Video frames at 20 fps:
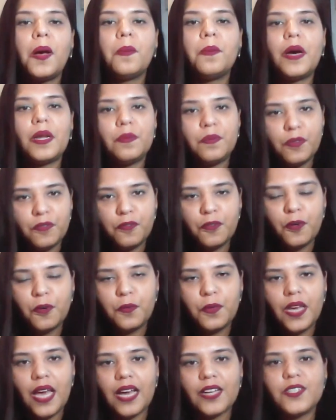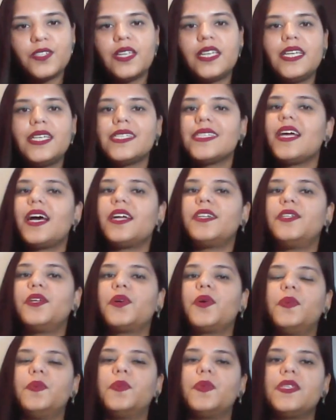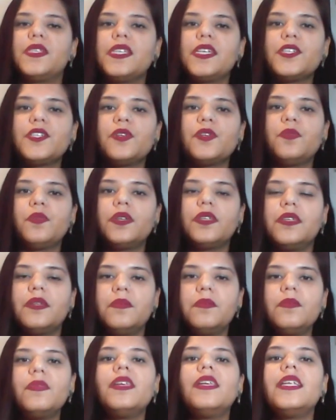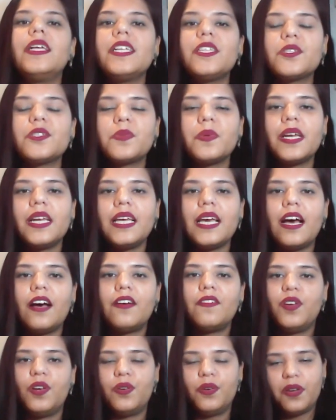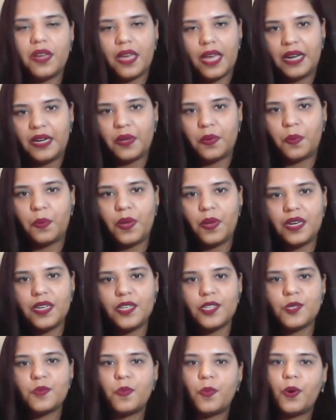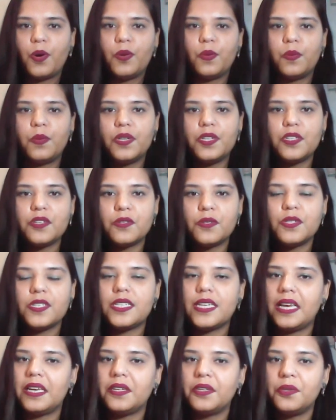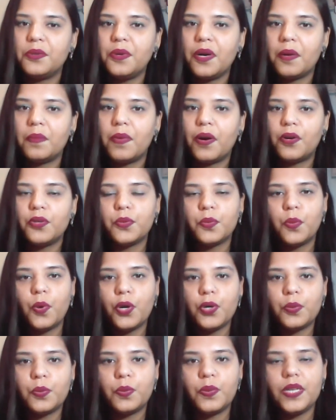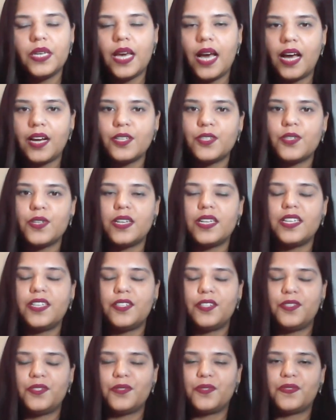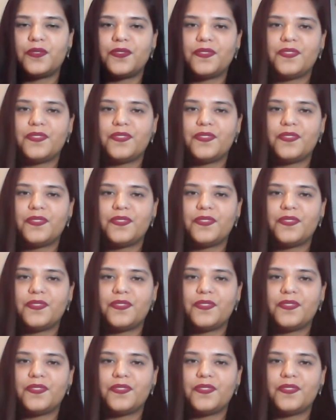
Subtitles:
But before we actually start the conversation with him, let's quickly have a look at a very small video telling you about what we actually do.